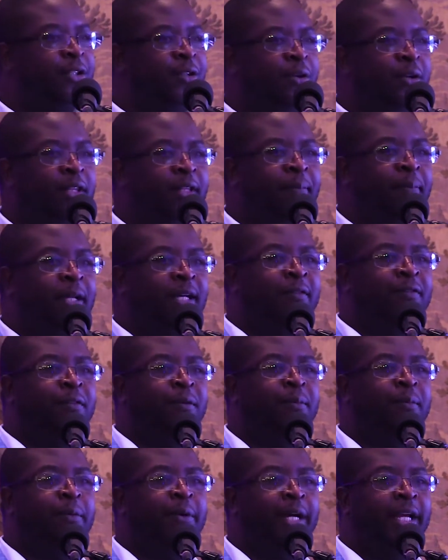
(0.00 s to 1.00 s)
you know, the
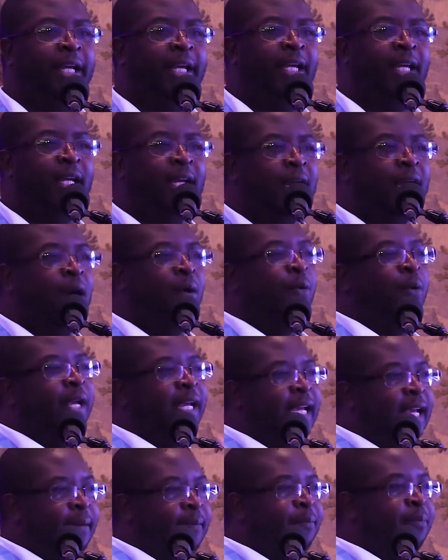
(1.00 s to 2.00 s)
platform where we
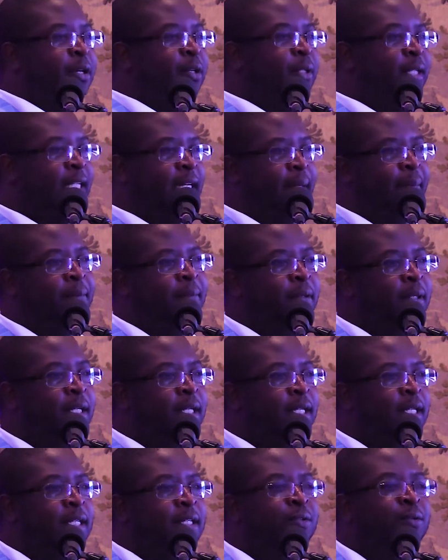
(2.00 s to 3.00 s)
can build them.
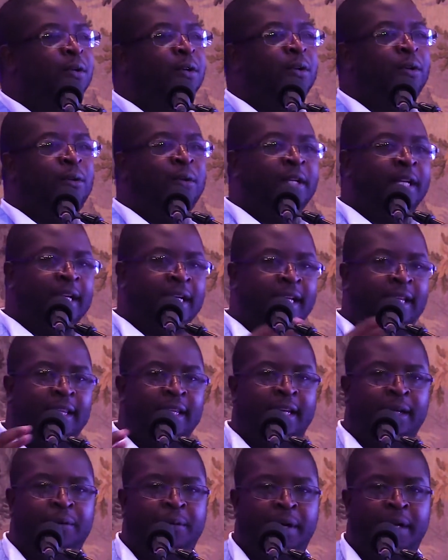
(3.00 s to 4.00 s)
So looking at
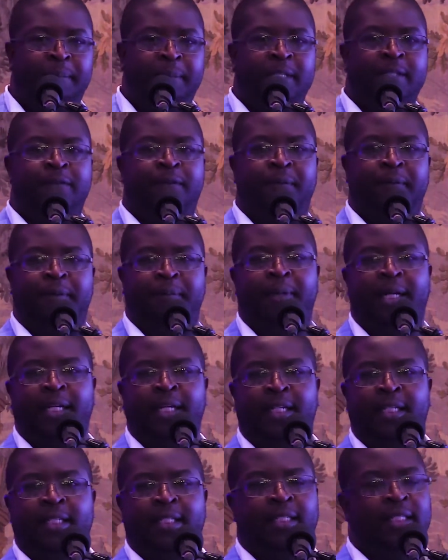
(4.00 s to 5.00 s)
the requirements from the
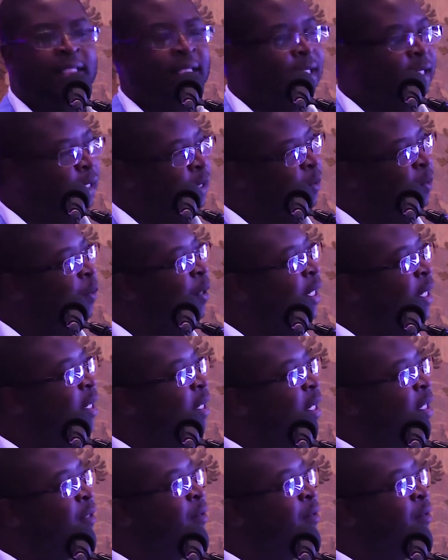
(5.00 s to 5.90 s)
market, we can